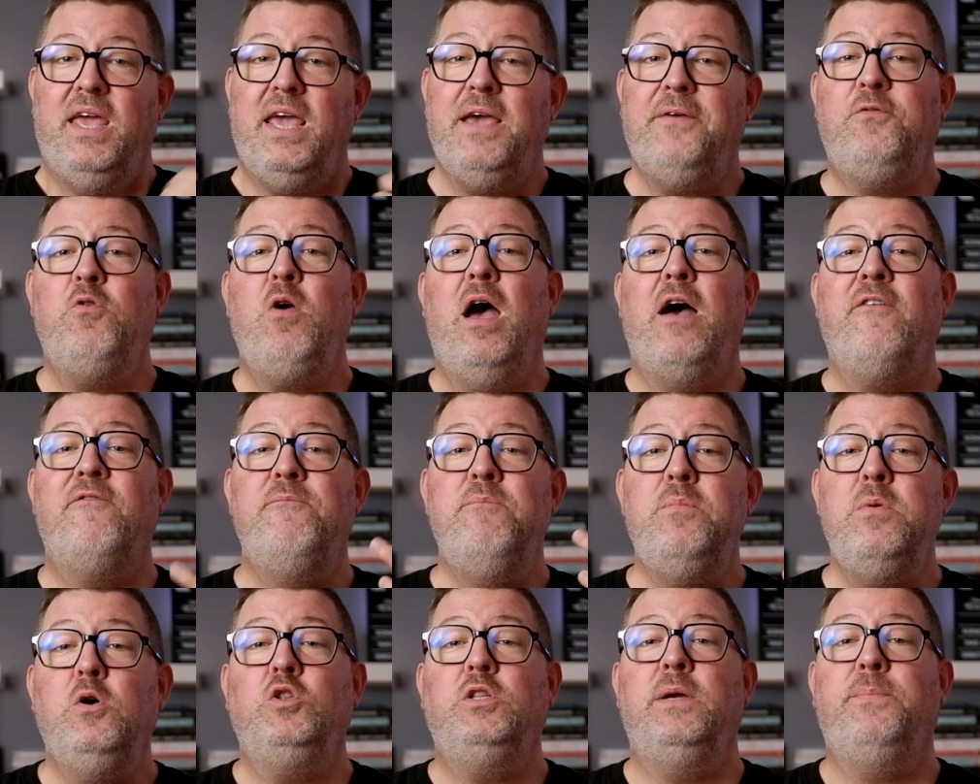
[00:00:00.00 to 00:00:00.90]
If you have
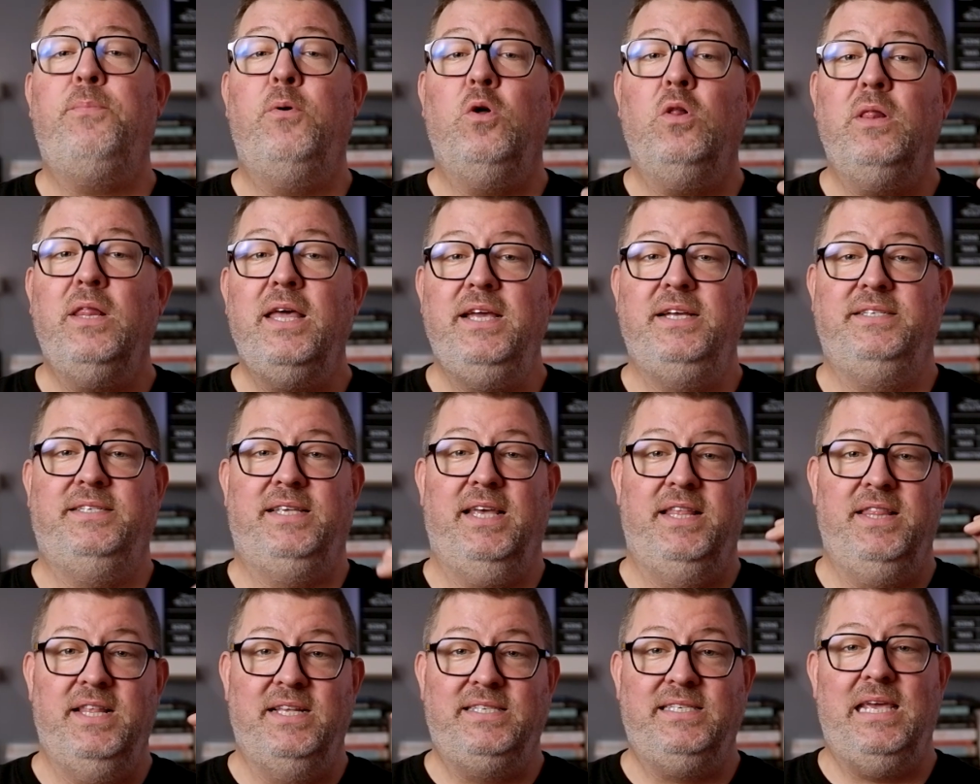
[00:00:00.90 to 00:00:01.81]
multiple links
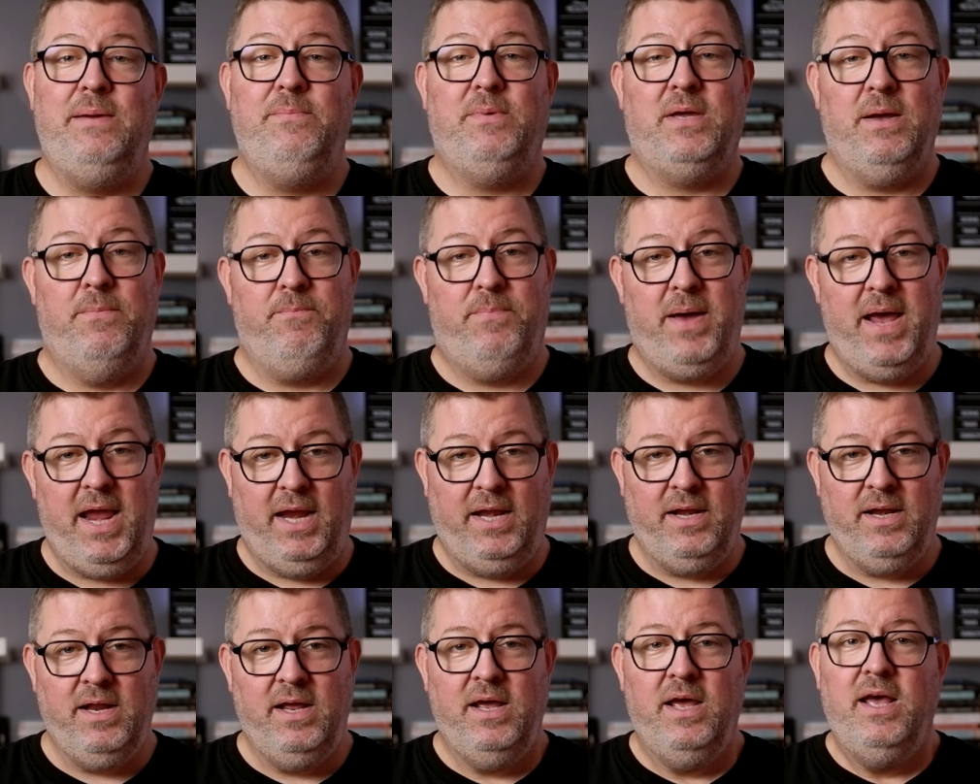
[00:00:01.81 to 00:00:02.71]
in the same campaign,